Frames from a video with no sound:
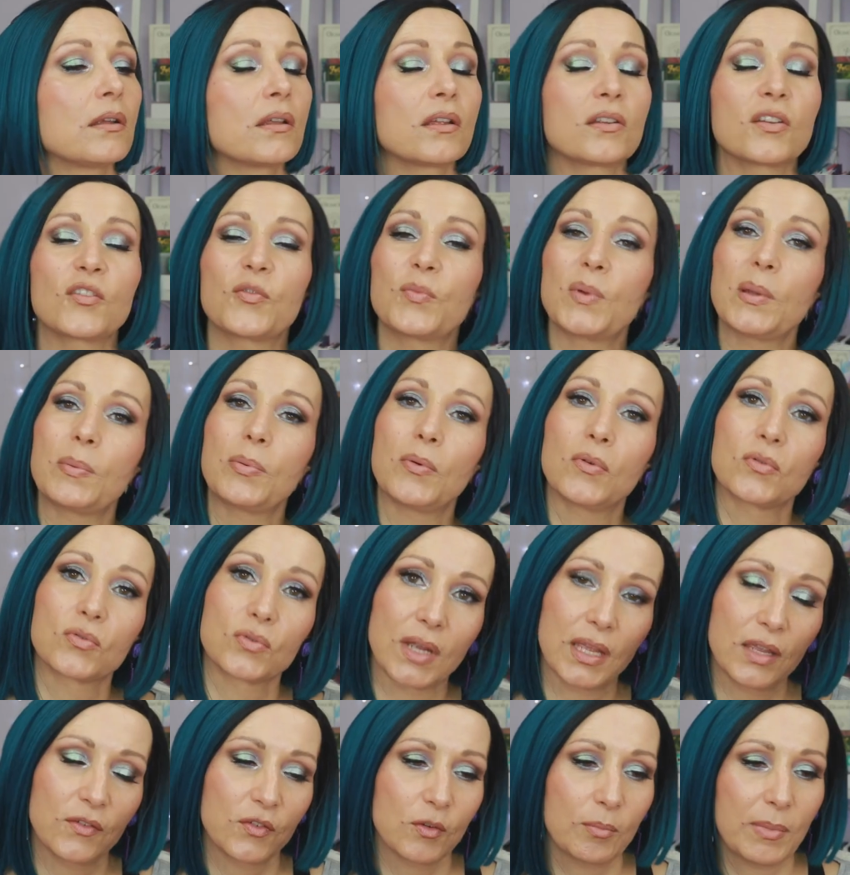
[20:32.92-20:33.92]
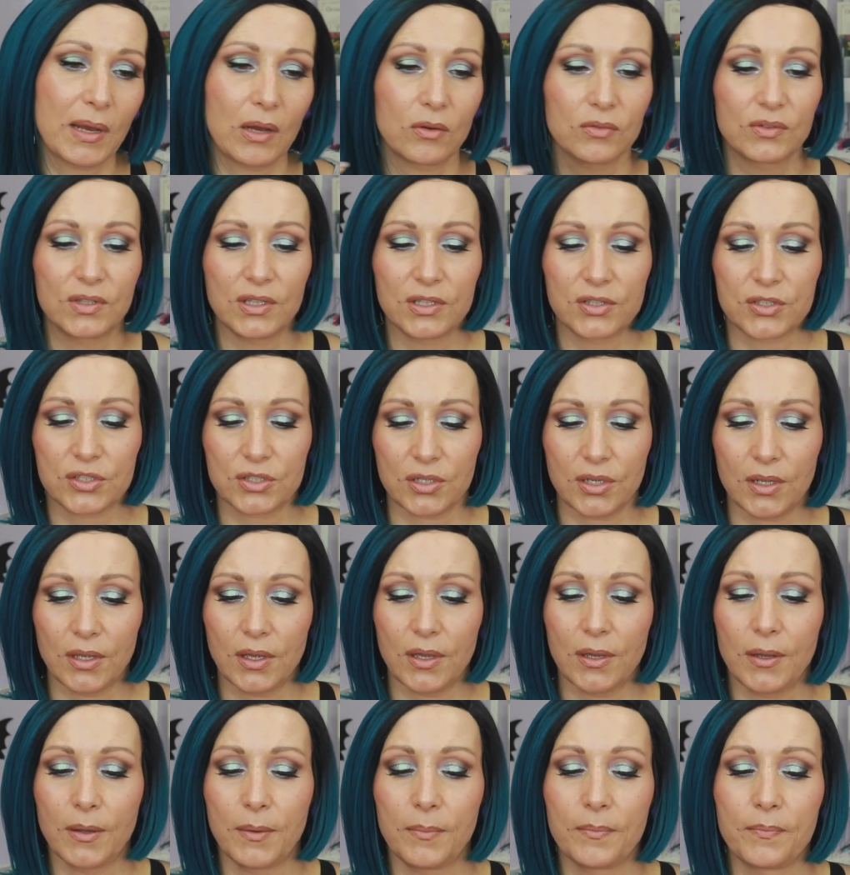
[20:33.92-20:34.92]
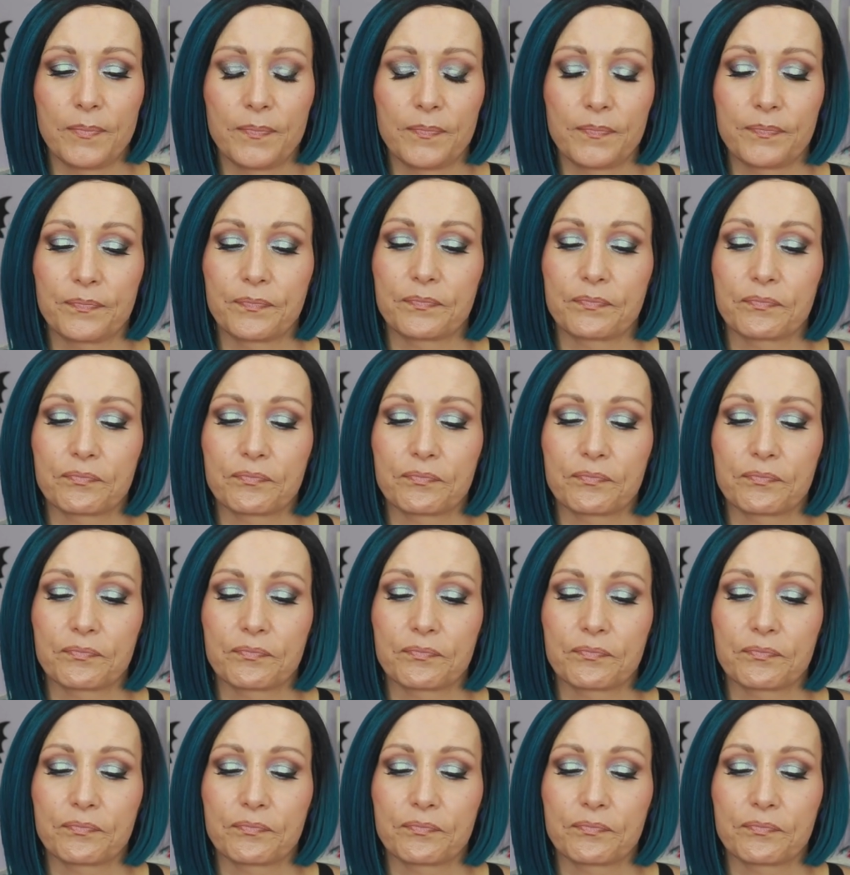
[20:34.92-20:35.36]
a lot of people rave about this um,